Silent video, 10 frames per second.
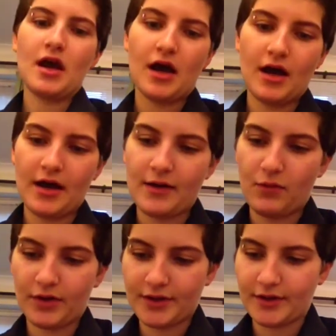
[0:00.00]
I
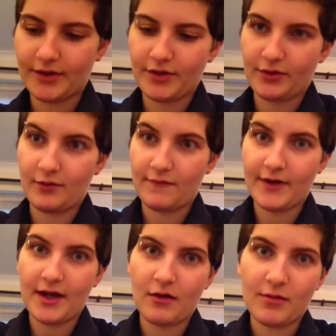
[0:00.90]
wanted to do a
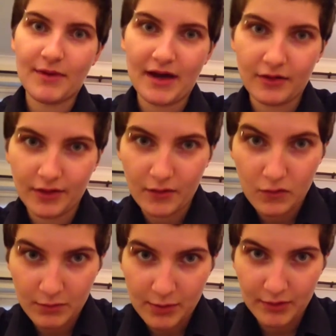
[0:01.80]
video about
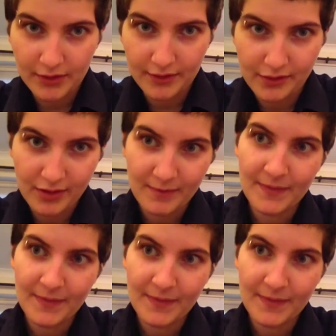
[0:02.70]
hormone blockers.